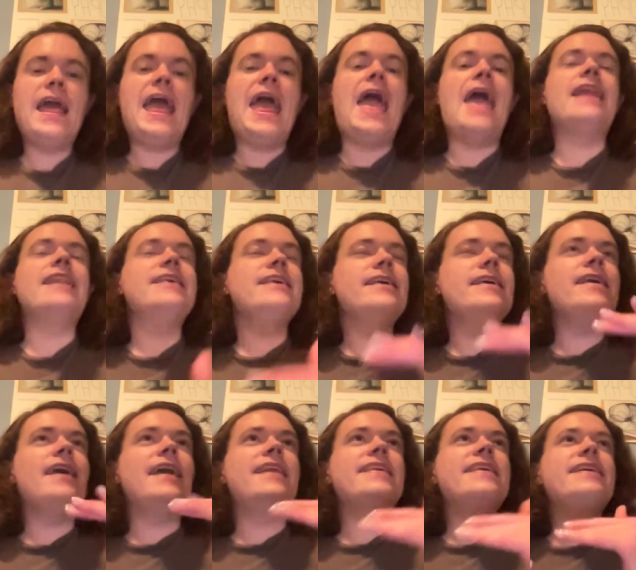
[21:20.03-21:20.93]

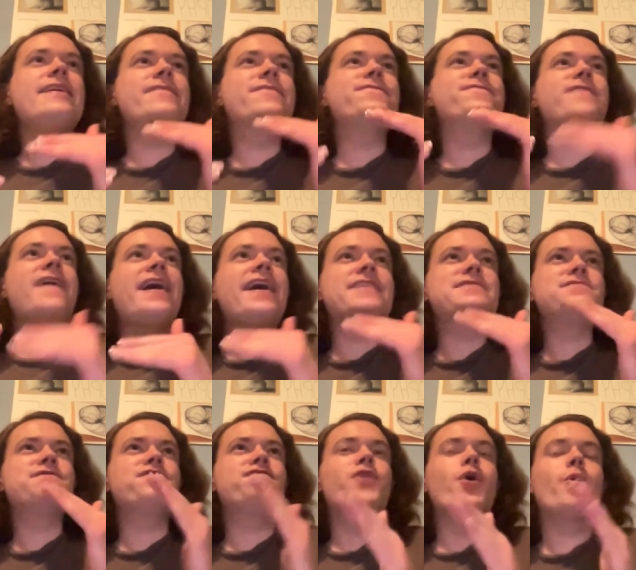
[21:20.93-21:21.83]
any fight
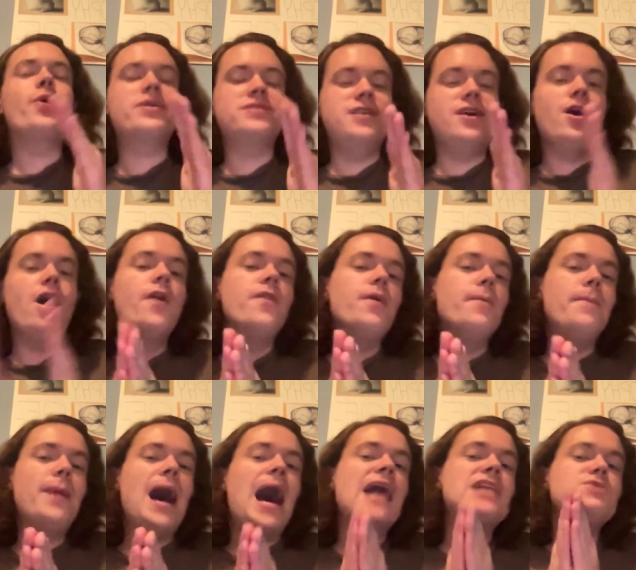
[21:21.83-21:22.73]
focusing on the
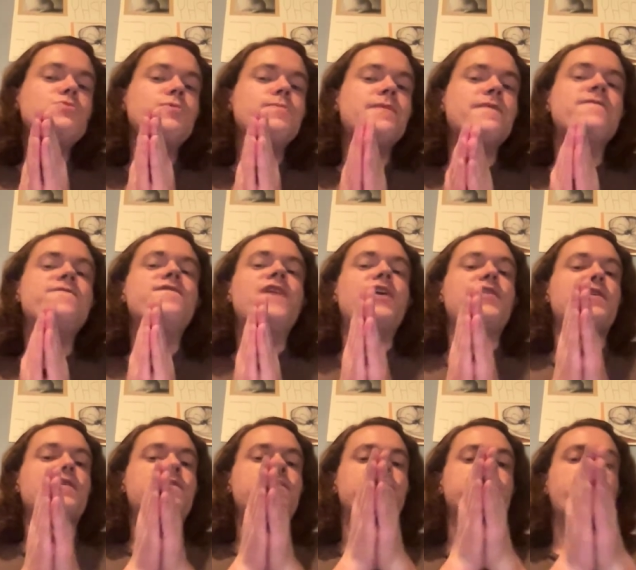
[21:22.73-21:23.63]
bots would be
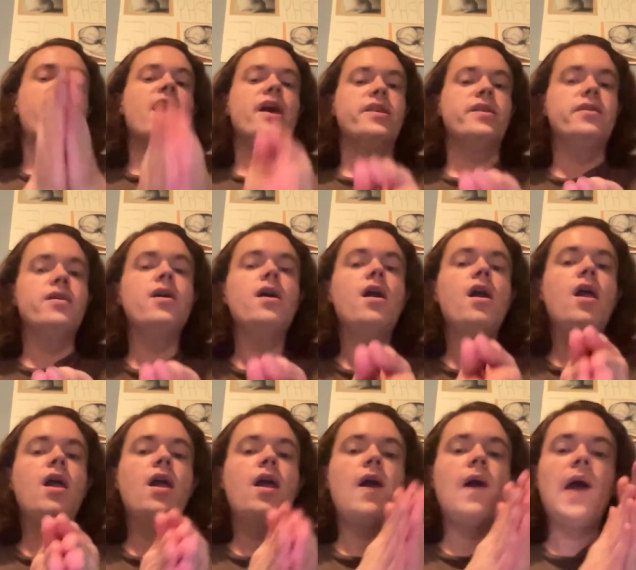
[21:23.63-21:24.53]
very fun.
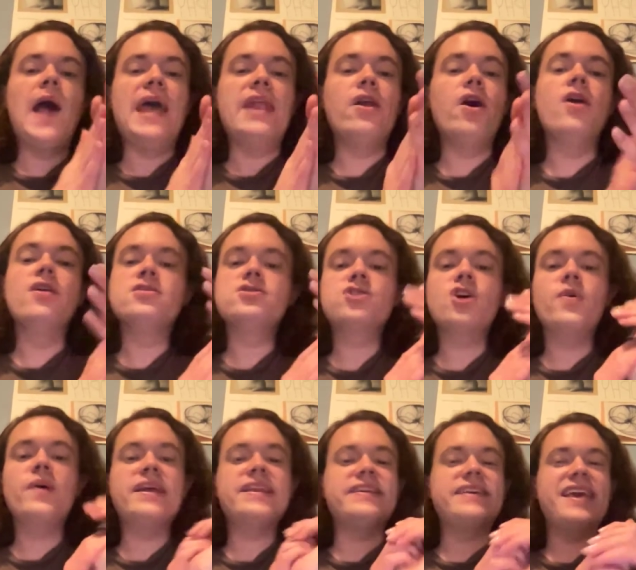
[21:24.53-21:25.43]
And
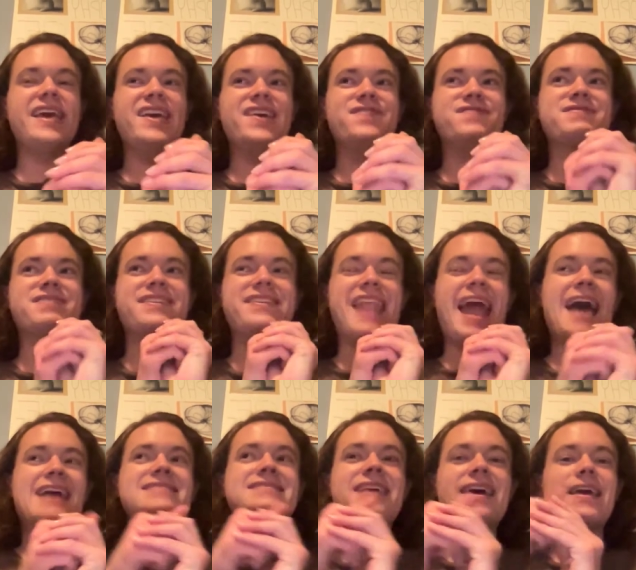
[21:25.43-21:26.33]
also, it gives
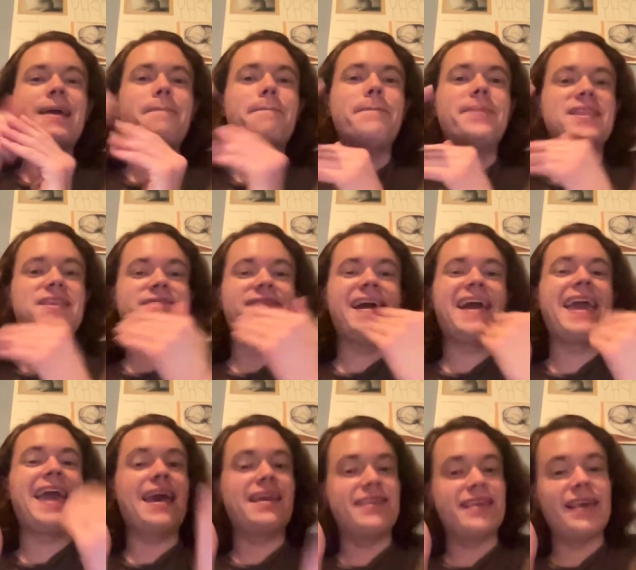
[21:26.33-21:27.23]
Nasseh a bit of a
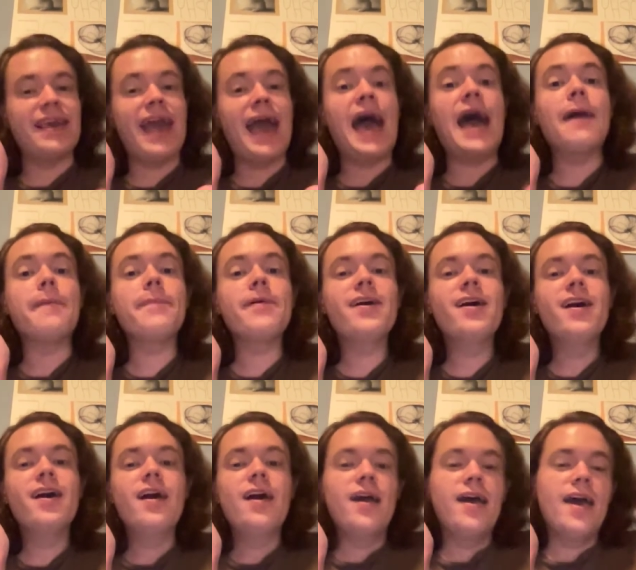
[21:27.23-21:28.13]
handicap.
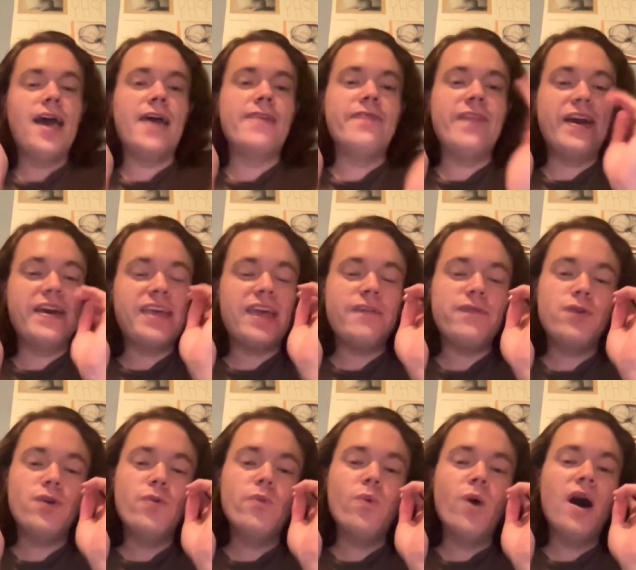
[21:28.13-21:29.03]
And, like, if
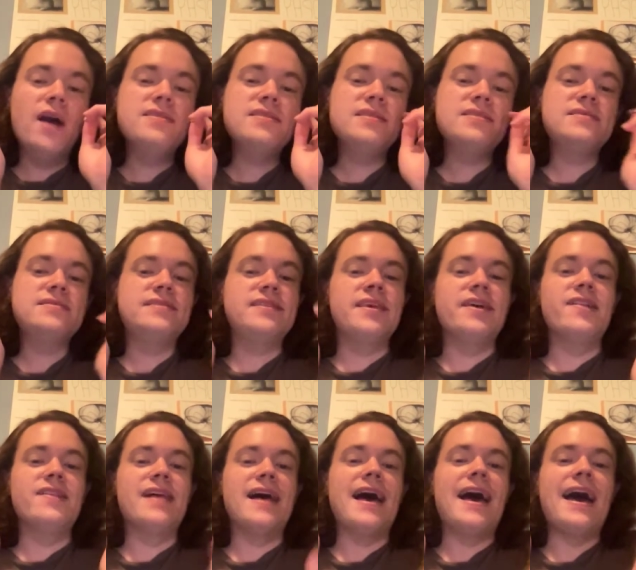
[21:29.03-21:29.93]
you want to
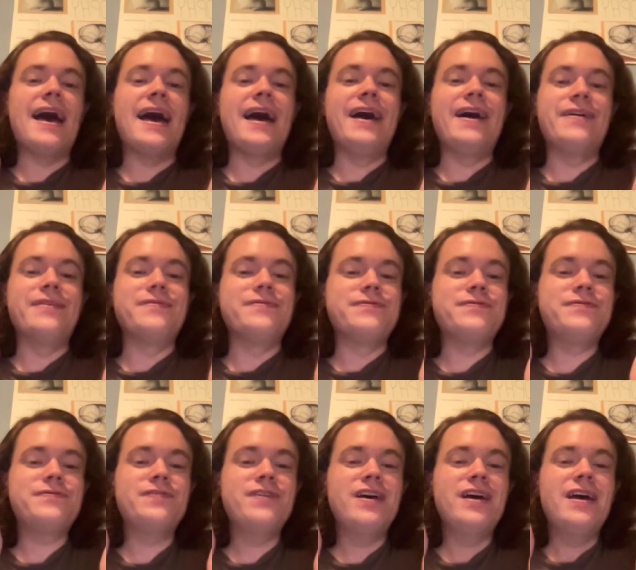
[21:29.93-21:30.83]
still have